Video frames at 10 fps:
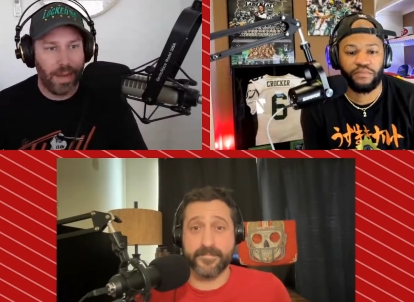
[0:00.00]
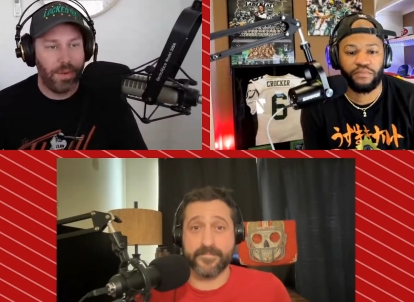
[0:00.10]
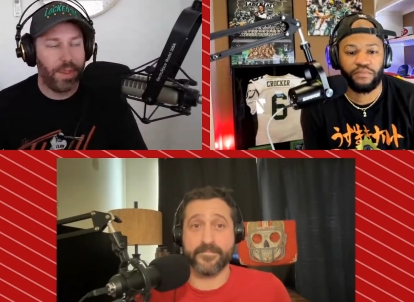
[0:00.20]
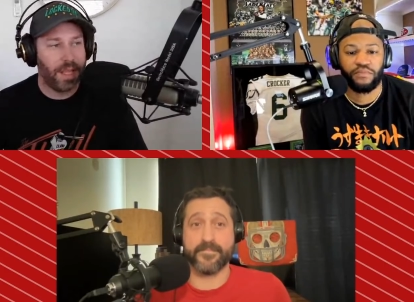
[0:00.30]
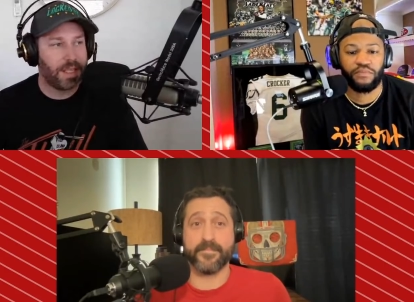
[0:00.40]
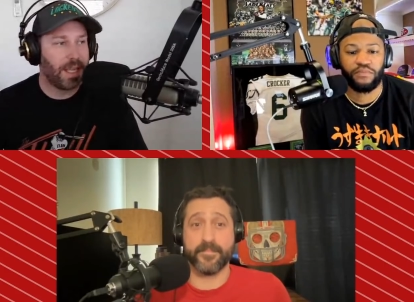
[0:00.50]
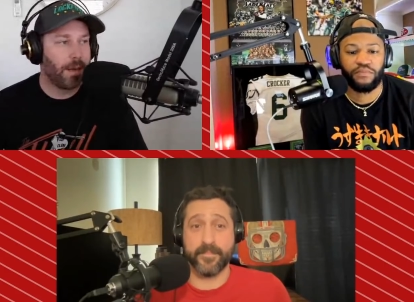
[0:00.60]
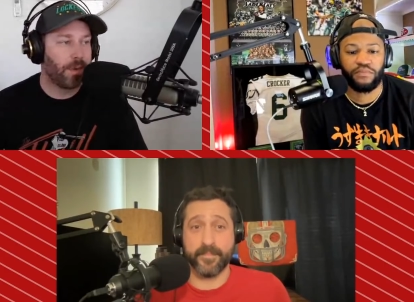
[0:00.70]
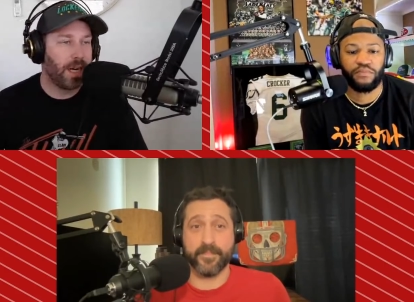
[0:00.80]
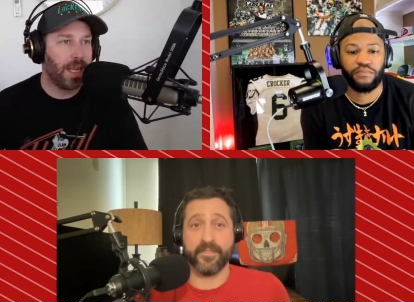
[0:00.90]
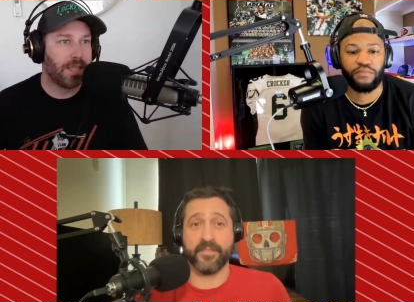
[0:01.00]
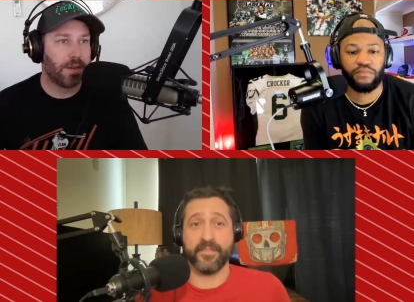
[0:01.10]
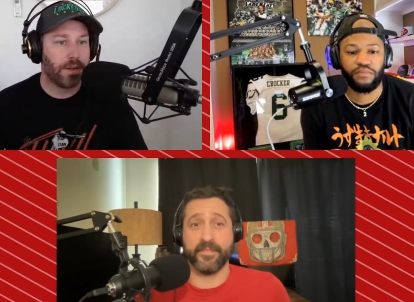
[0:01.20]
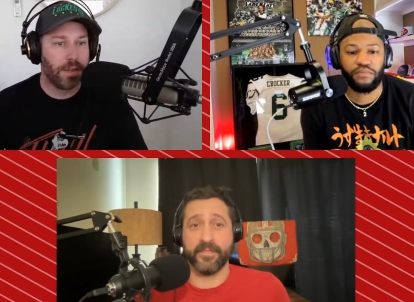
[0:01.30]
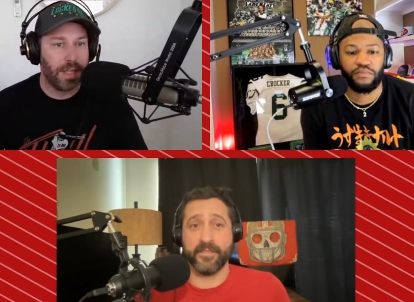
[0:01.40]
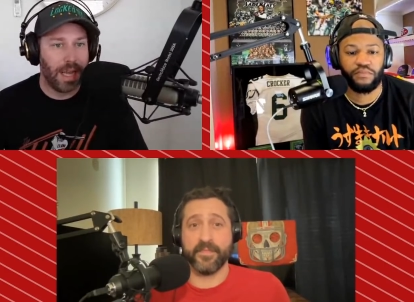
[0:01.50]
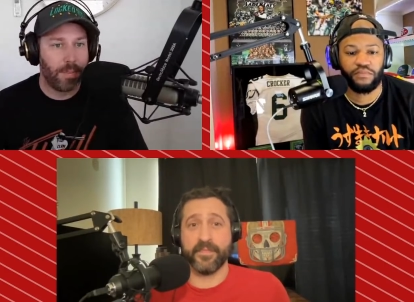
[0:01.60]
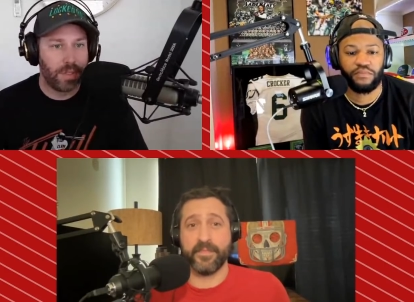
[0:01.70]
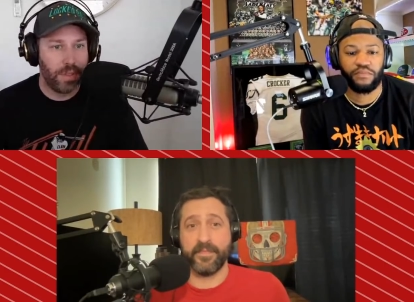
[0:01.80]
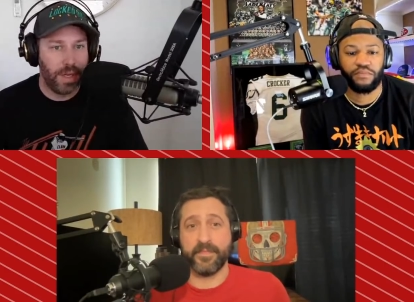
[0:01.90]
Speaker 1: I would think that Tom Brady has earned the
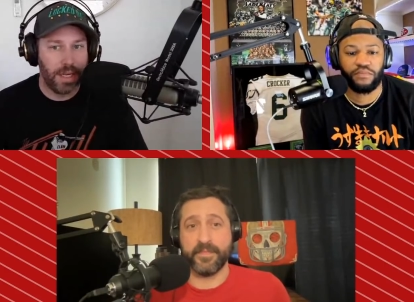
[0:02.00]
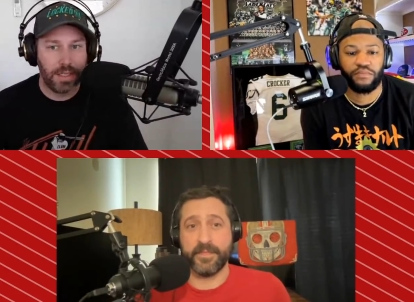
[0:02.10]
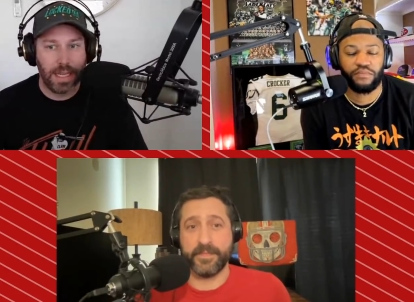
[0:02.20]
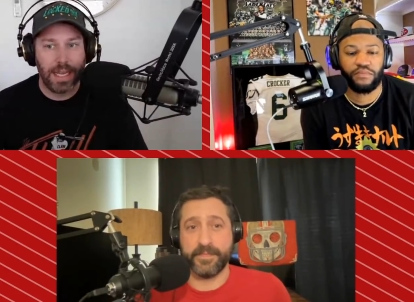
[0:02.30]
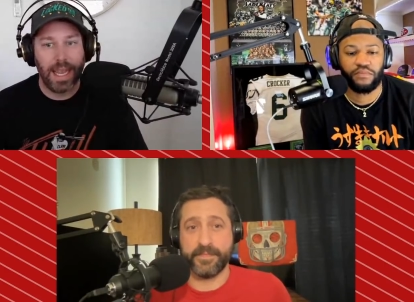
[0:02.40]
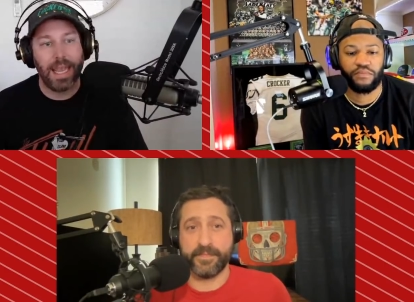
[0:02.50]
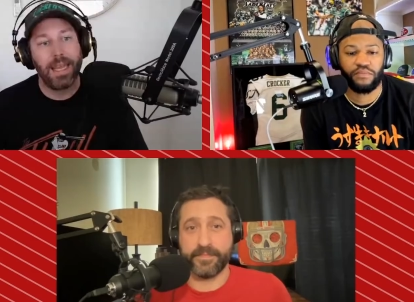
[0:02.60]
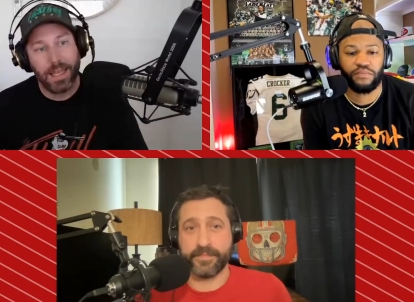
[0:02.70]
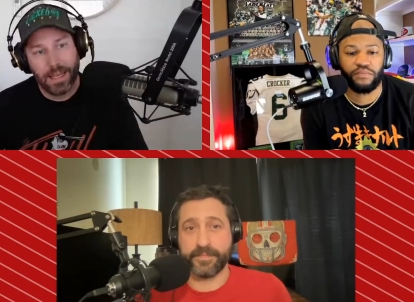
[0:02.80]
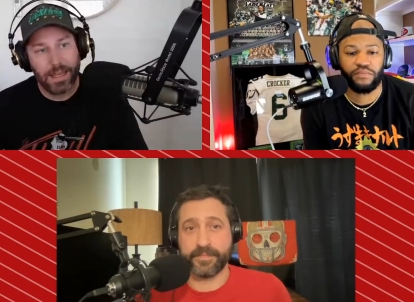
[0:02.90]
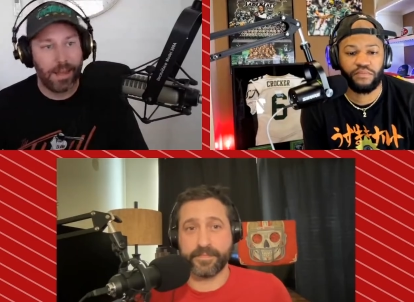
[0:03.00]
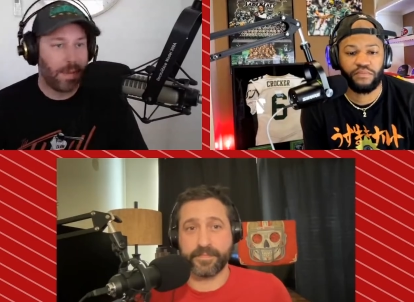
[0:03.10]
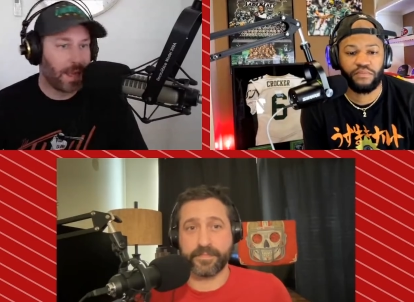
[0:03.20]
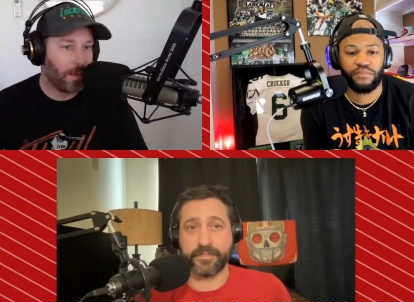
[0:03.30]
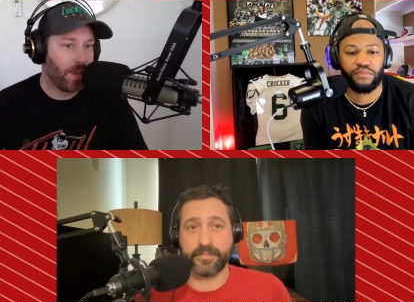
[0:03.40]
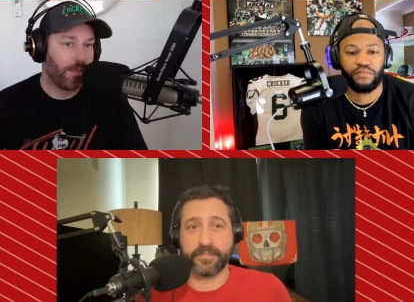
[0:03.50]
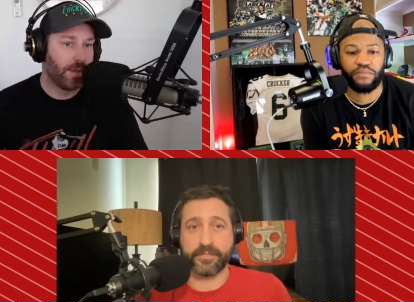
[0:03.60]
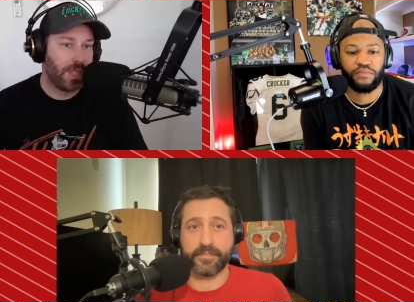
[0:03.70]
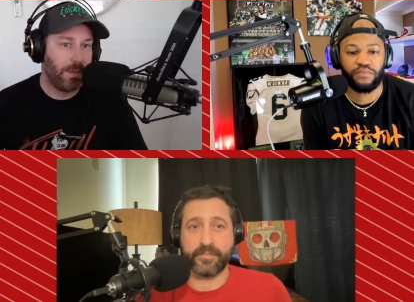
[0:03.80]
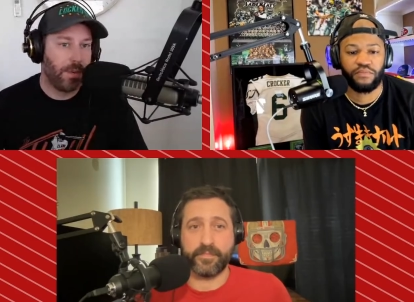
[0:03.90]
opportunity to say, hey, I'm not going to play
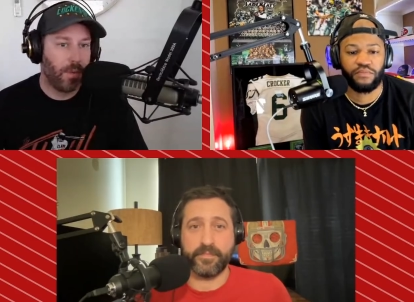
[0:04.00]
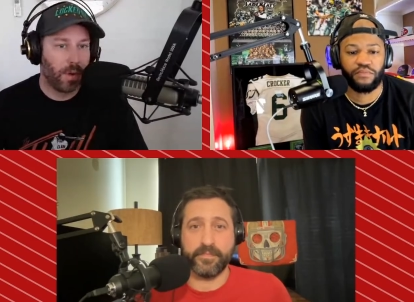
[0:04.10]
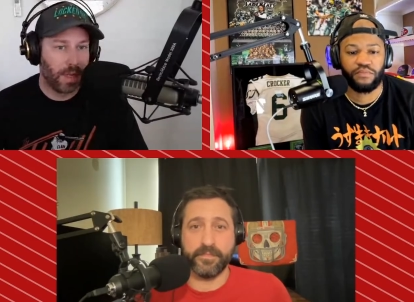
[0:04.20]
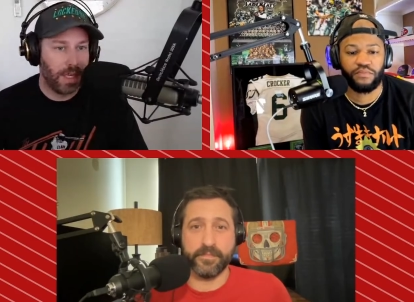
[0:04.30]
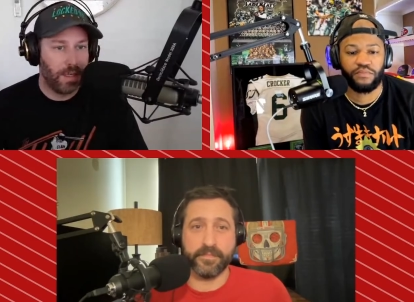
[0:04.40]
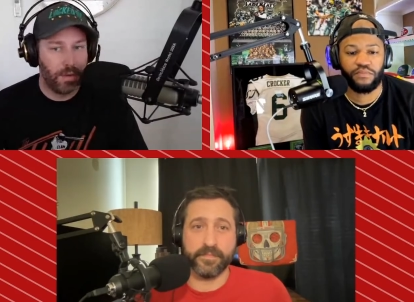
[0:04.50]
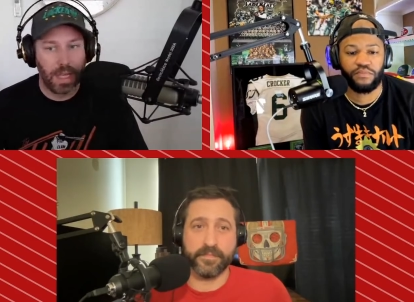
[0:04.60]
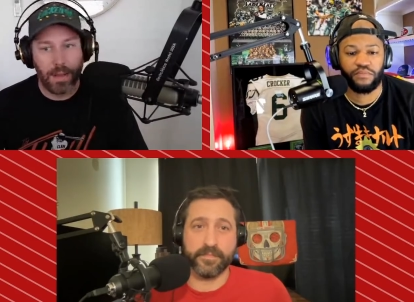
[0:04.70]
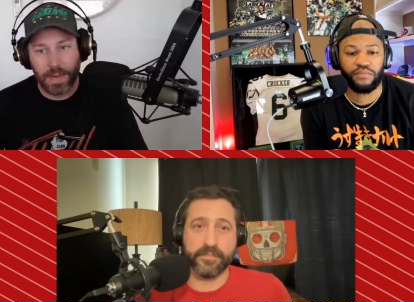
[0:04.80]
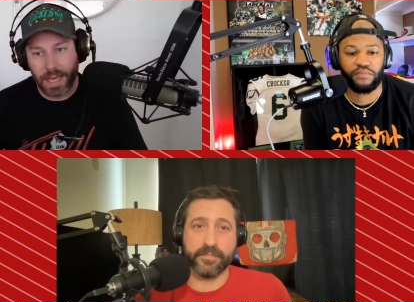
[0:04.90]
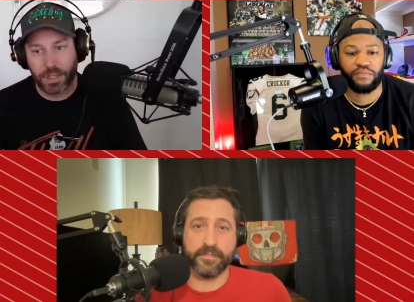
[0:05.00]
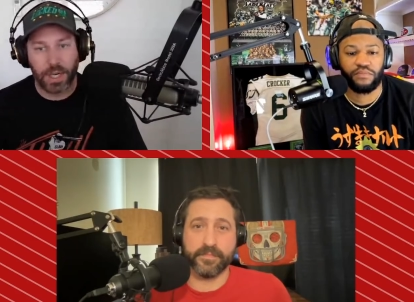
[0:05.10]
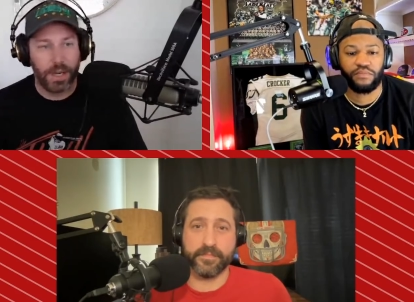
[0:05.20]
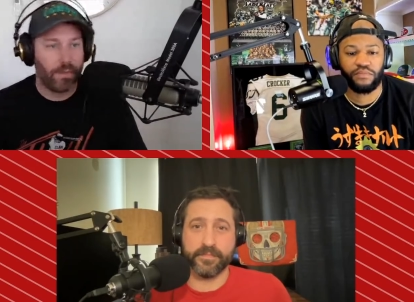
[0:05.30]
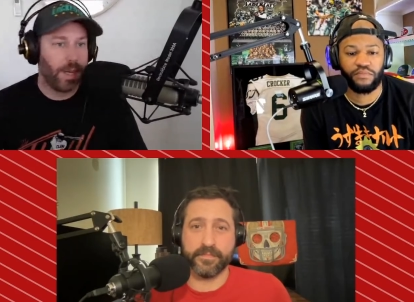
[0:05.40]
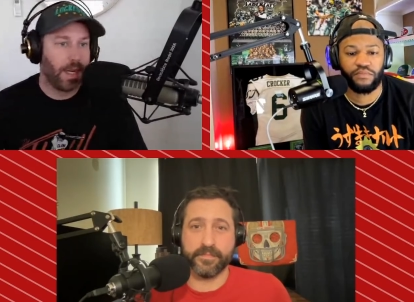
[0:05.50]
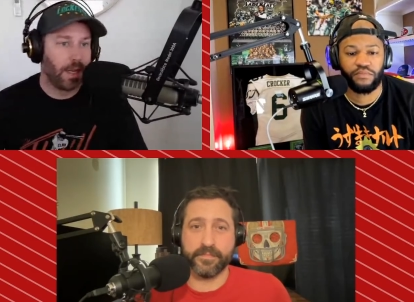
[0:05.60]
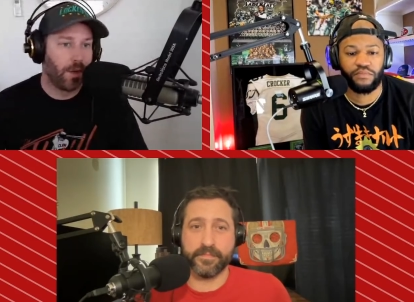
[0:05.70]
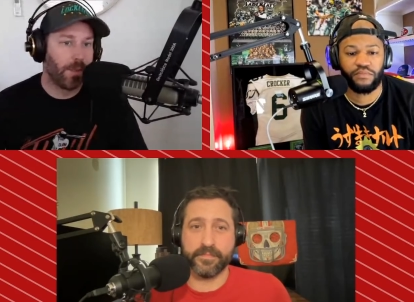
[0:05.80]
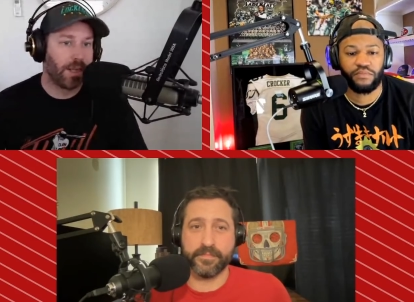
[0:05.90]
for your team anymore. Can you accommodate a trade for me
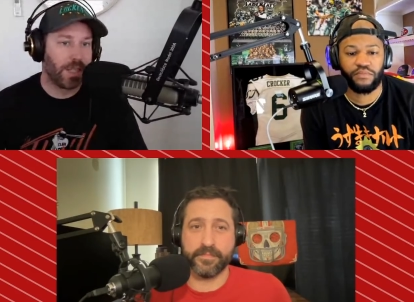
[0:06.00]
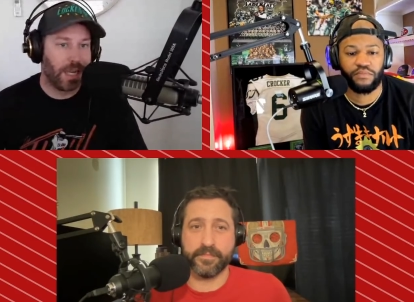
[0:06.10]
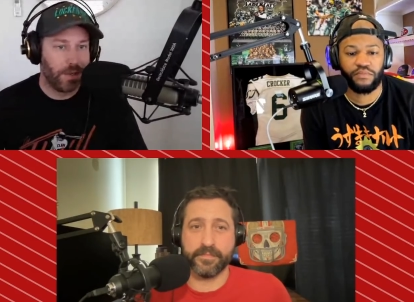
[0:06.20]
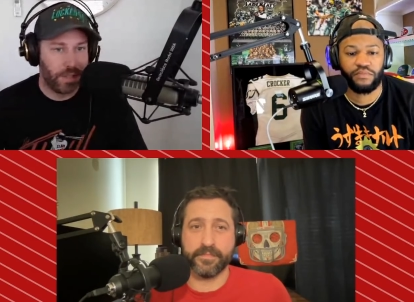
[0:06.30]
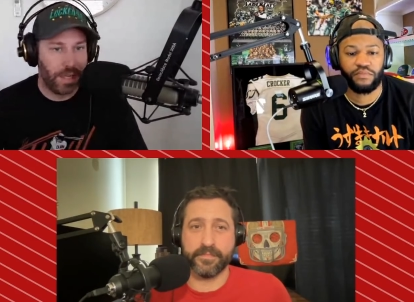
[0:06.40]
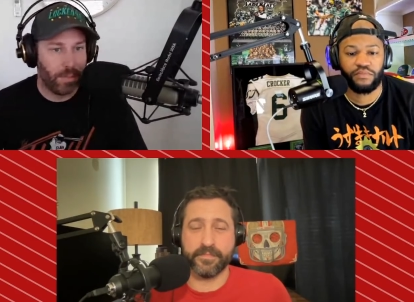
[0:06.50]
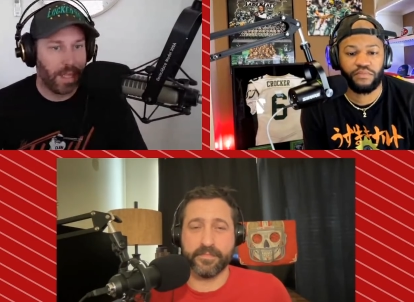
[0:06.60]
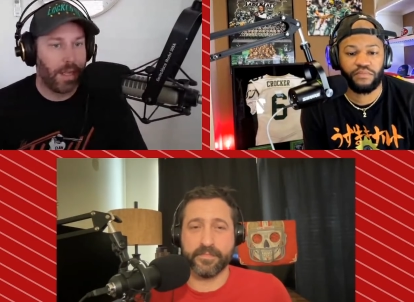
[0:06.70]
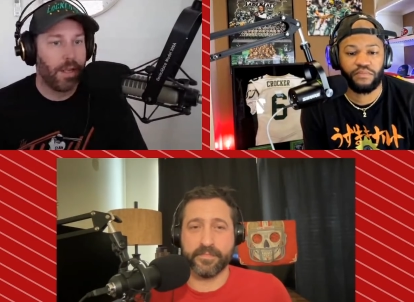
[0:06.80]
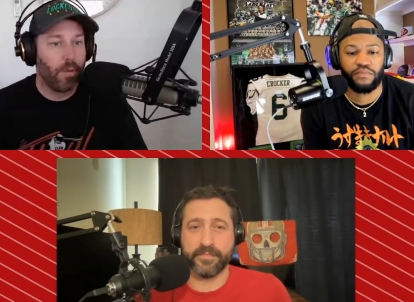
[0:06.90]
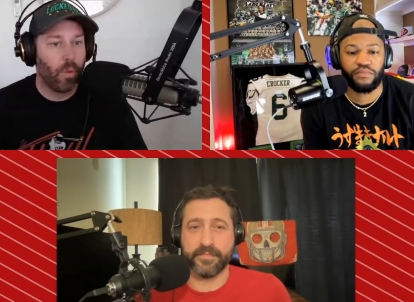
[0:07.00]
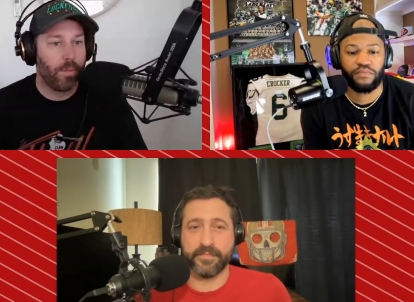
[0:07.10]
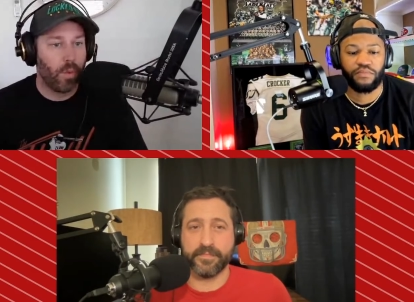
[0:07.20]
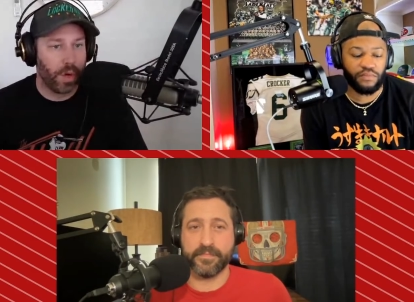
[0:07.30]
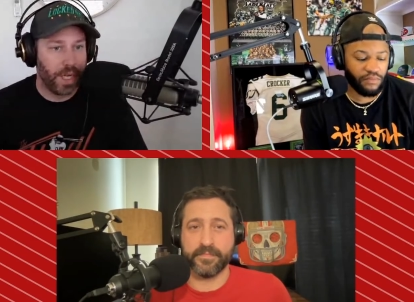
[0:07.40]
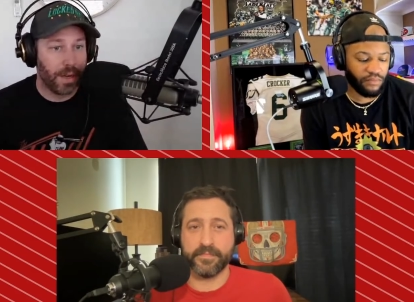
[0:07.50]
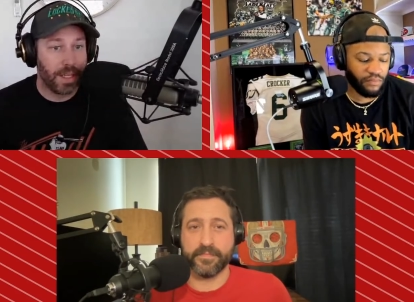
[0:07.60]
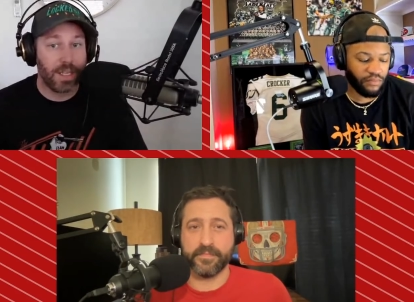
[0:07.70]
to go to my childhood team, play one more year?